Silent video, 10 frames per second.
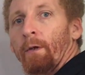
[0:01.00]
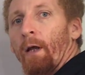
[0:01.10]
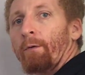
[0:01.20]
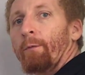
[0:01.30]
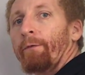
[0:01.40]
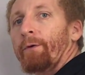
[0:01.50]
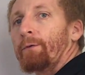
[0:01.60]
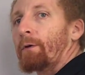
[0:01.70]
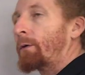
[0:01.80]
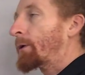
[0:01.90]
Now we're moving
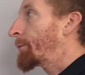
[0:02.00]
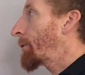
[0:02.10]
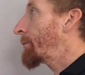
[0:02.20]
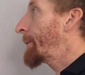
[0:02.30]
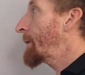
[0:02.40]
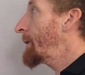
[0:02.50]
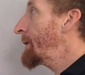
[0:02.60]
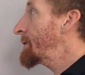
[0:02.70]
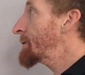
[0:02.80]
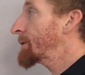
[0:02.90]
on to look at
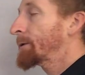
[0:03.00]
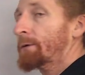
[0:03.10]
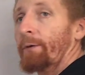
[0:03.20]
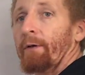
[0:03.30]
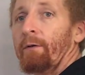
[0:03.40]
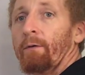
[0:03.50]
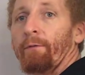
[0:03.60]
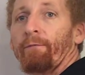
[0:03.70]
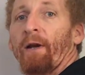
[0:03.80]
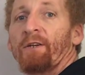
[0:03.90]
probabilities. So we're going to look
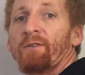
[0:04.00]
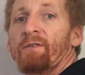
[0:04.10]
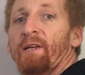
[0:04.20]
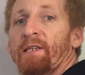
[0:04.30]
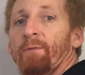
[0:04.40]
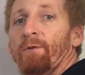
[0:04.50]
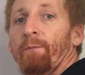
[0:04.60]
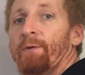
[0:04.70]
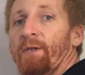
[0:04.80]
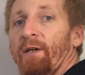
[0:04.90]
at fractions, decimals
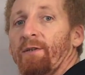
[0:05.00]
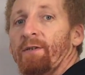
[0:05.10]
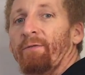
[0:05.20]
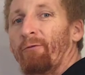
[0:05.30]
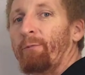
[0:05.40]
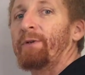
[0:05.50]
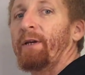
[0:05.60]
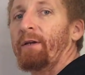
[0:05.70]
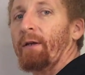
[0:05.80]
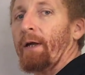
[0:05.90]
and percentages for a
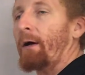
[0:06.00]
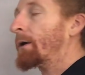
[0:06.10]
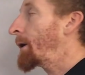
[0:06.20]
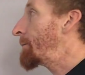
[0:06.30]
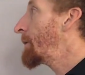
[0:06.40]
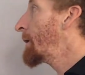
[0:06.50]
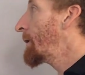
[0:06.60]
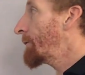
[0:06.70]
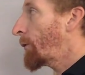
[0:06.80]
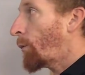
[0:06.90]
particular outcome
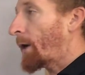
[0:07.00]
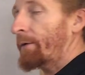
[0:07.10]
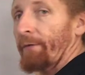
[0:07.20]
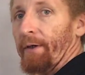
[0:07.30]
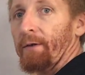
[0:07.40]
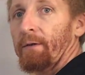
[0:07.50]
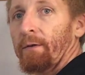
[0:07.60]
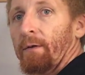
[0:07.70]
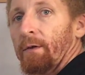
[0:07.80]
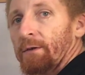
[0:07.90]
for one event.
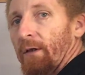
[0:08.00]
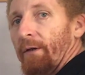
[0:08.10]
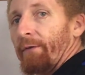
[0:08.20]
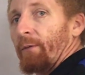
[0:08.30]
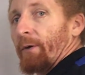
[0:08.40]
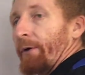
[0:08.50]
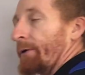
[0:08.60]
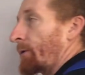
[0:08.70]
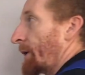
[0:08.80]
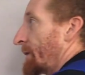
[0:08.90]
So the event we're going
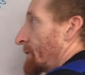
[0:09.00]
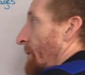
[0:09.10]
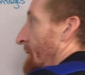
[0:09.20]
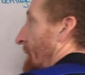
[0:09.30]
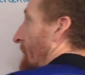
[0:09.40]
to look at is tossing a